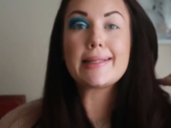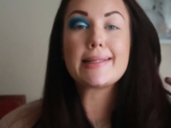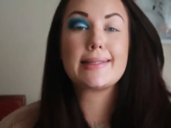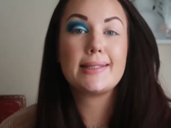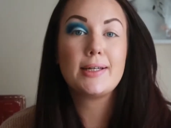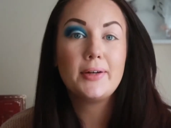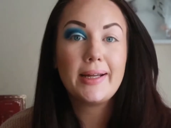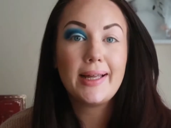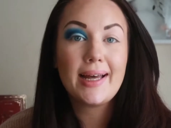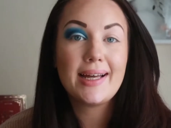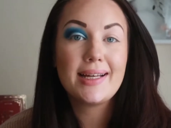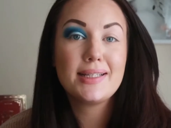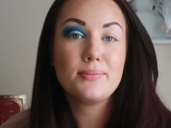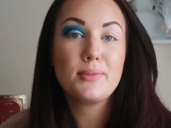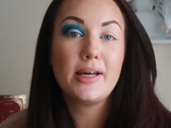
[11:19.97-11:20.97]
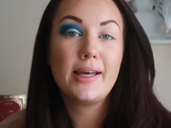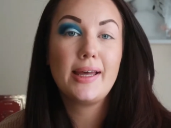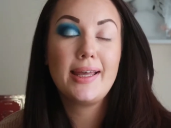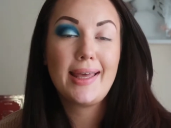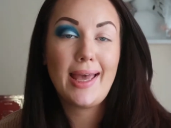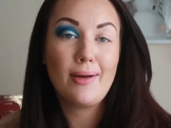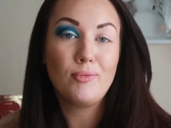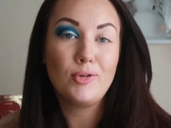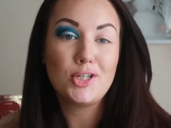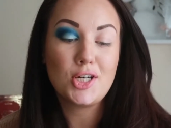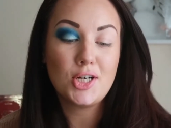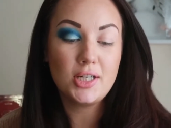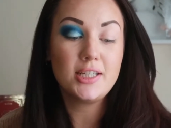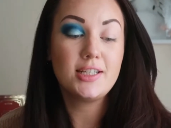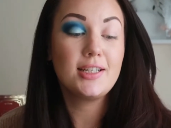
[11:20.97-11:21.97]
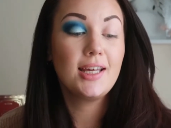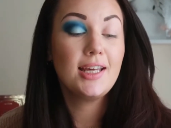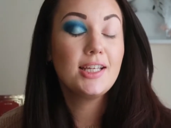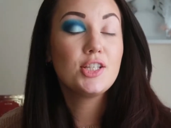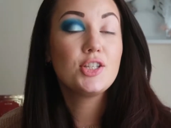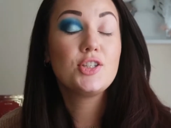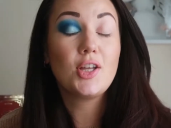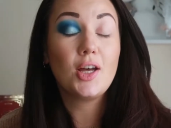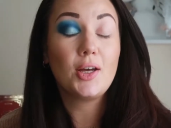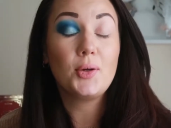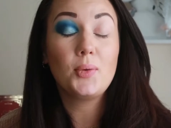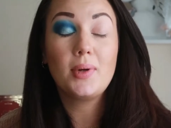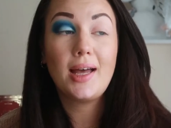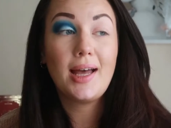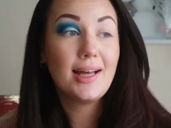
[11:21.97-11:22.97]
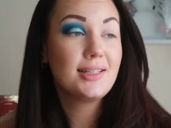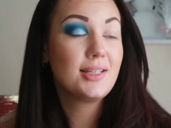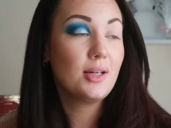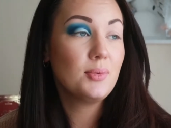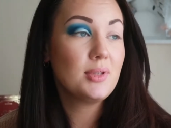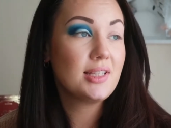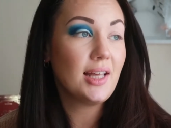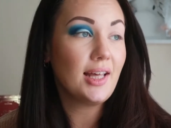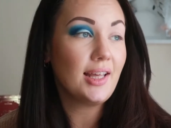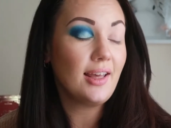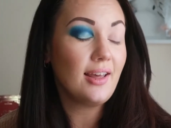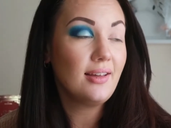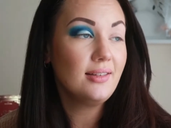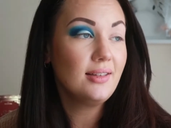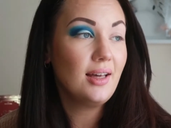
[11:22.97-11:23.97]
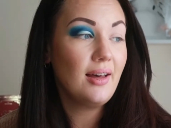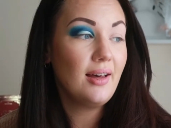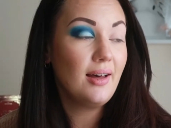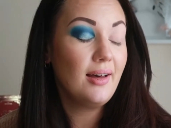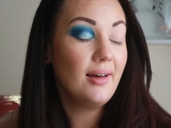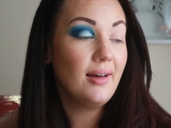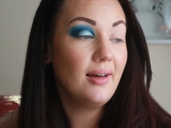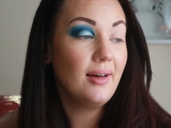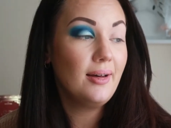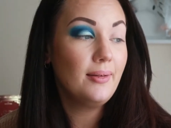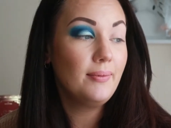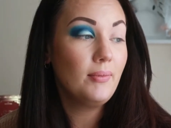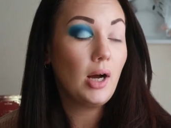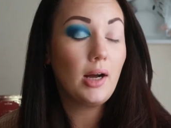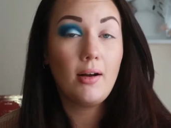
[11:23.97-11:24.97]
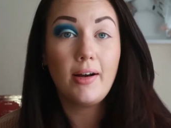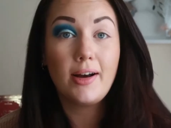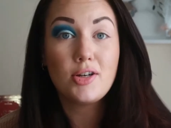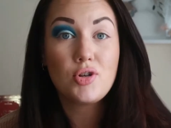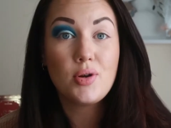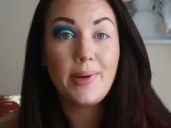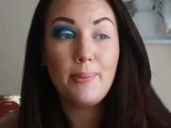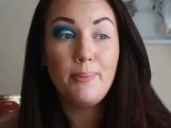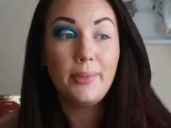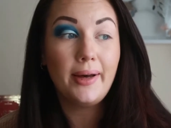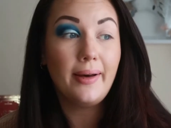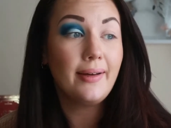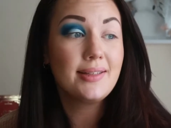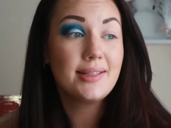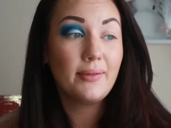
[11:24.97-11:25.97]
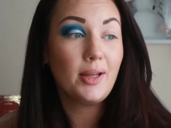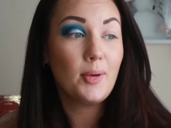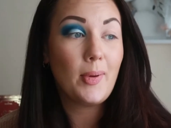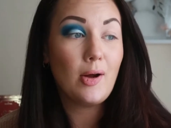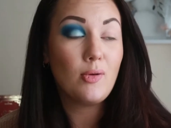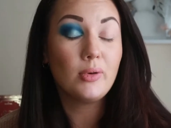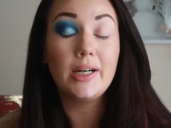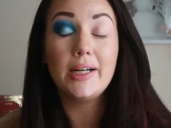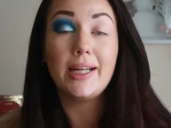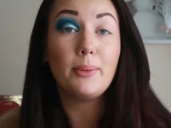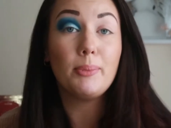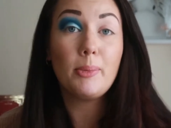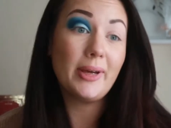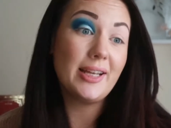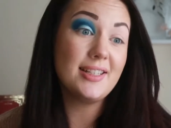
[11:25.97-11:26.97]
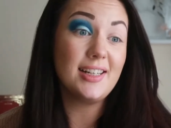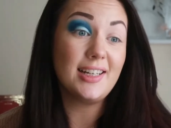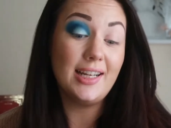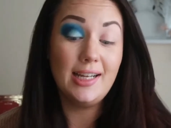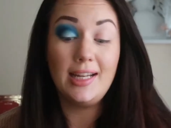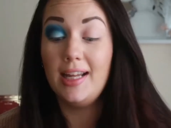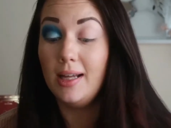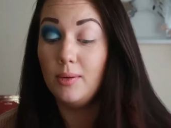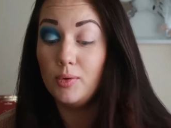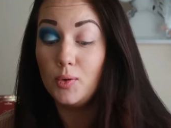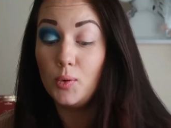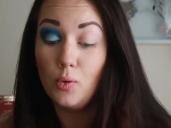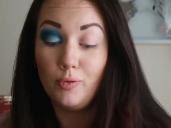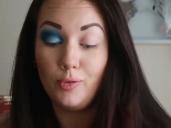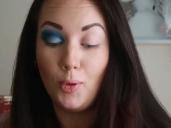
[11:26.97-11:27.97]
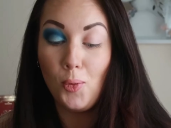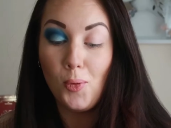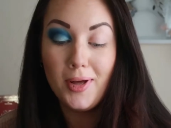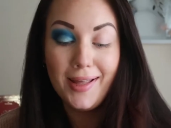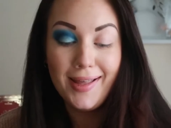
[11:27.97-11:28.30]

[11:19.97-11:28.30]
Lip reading: Sorry guys, my camera died. So, as I was saying, I can't actually remember something about running, but basically it was awful.